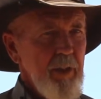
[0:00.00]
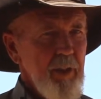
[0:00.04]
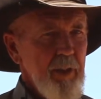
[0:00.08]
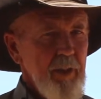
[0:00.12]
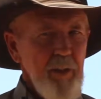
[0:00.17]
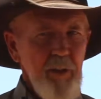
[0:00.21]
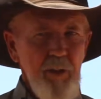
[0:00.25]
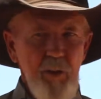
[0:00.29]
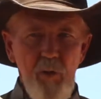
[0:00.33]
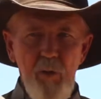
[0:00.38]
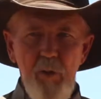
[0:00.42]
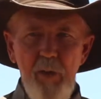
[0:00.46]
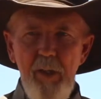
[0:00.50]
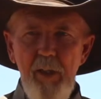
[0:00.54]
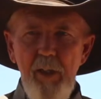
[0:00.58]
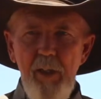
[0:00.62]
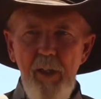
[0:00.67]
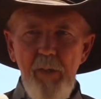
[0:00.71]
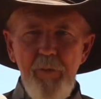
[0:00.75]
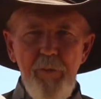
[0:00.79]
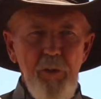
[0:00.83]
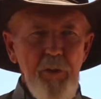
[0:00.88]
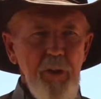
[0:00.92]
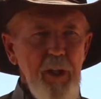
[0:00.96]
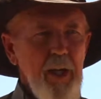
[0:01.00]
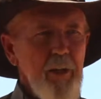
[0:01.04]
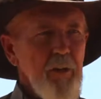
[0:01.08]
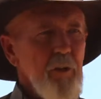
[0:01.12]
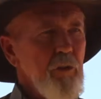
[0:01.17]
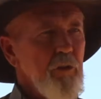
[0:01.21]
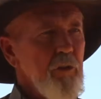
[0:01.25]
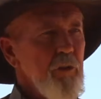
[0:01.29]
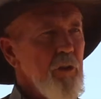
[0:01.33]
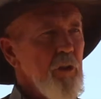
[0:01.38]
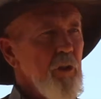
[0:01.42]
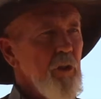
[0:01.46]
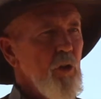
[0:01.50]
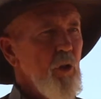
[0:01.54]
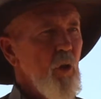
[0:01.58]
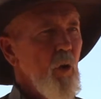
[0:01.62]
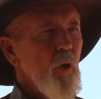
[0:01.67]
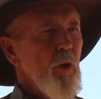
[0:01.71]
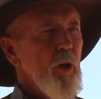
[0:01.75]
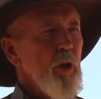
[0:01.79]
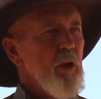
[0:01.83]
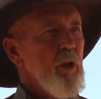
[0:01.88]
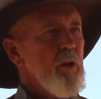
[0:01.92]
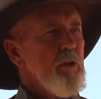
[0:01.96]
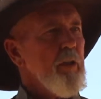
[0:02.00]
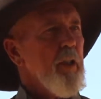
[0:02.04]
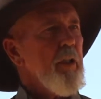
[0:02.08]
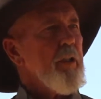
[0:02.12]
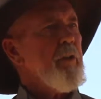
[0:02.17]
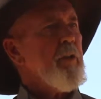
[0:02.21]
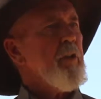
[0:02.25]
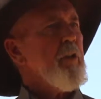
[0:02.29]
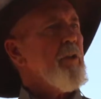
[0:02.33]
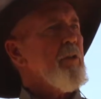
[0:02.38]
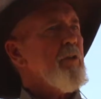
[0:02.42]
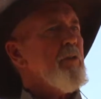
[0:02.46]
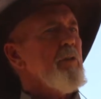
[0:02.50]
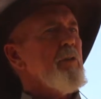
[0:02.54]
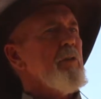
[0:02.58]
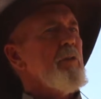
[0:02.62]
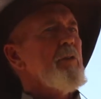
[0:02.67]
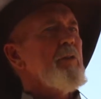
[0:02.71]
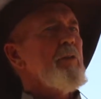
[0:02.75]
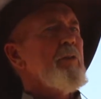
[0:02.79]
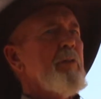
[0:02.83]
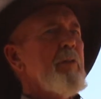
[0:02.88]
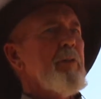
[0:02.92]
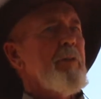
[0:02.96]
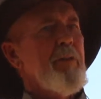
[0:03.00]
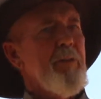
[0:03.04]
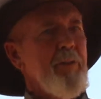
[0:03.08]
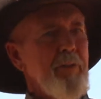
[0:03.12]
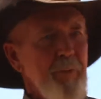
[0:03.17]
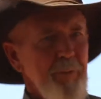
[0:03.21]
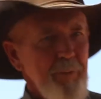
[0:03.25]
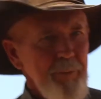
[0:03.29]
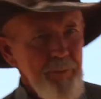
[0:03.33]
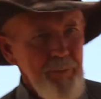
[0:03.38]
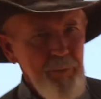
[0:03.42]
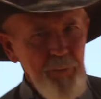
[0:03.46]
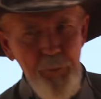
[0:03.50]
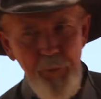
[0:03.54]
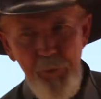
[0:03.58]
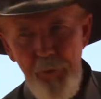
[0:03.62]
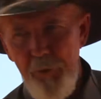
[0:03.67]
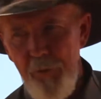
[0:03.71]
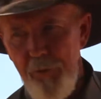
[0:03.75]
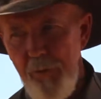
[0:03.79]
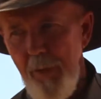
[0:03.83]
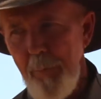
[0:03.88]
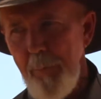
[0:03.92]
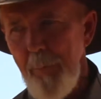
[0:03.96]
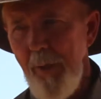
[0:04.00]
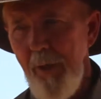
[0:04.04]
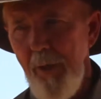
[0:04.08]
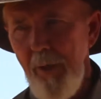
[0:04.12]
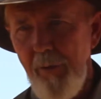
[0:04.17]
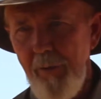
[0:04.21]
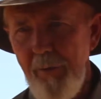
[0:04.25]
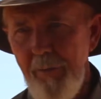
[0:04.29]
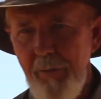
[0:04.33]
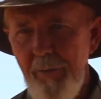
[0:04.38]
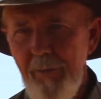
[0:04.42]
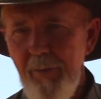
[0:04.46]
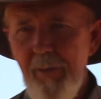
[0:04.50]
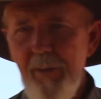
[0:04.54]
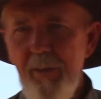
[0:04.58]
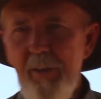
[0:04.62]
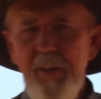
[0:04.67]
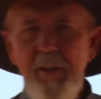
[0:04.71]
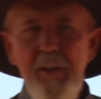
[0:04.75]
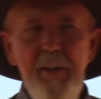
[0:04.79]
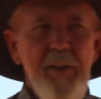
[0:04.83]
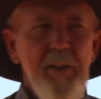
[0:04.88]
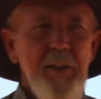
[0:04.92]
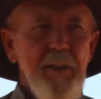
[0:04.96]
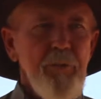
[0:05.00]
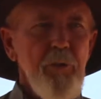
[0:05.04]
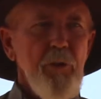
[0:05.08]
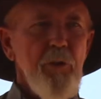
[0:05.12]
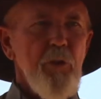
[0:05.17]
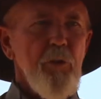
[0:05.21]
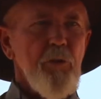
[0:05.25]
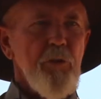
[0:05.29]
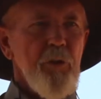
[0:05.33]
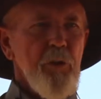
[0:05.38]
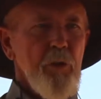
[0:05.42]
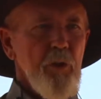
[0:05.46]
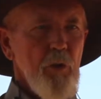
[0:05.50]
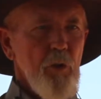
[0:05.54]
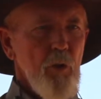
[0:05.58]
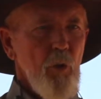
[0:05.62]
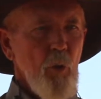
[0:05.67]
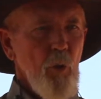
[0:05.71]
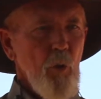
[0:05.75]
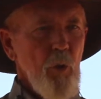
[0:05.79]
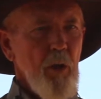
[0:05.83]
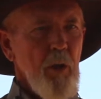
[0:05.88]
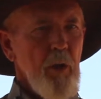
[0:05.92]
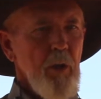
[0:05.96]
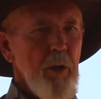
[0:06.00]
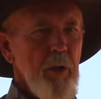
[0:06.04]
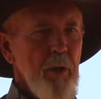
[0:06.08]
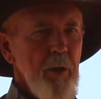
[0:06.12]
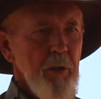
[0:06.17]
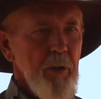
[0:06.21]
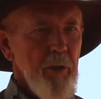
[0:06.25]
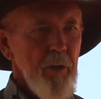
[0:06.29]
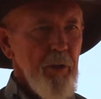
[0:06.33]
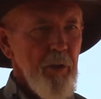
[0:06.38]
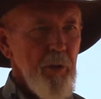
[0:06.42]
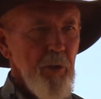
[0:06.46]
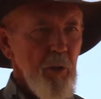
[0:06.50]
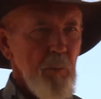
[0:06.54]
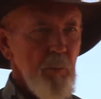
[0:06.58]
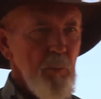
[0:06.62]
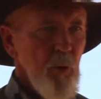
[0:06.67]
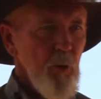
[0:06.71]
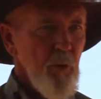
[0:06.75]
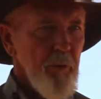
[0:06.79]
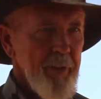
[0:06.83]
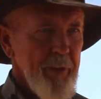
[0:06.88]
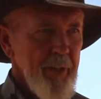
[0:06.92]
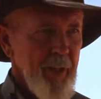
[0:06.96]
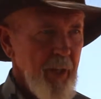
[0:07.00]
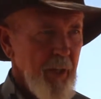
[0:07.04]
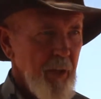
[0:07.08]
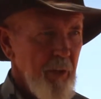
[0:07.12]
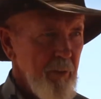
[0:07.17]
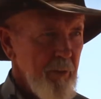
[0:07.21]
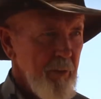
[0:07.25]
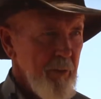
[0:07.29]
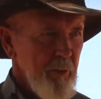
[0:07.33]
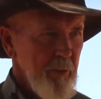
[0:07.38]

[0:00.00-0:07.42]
You know, if you're not using your core, it looks like this when you step out. If you're using your core, you're moving out.